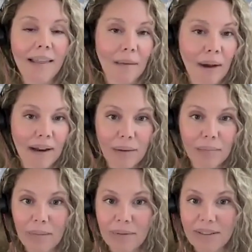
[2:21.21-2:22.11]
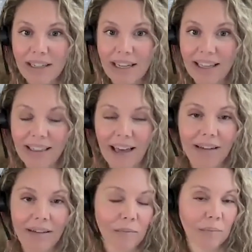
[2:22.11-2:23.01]
They might not be able to hit
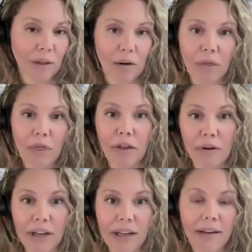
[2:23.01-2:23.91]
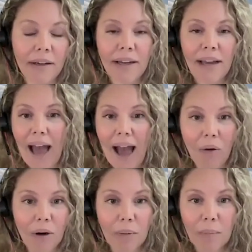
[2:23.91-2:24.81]
that, you know, 30
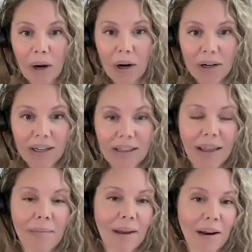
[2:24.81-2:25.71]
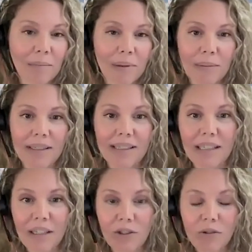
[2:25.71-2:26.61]
hour mark. They may not be able to
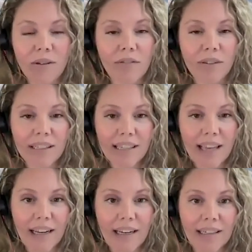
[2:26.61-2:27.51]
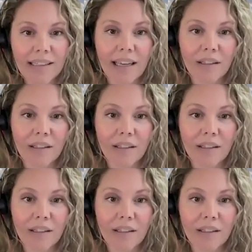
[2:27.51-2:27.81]
see two different settings.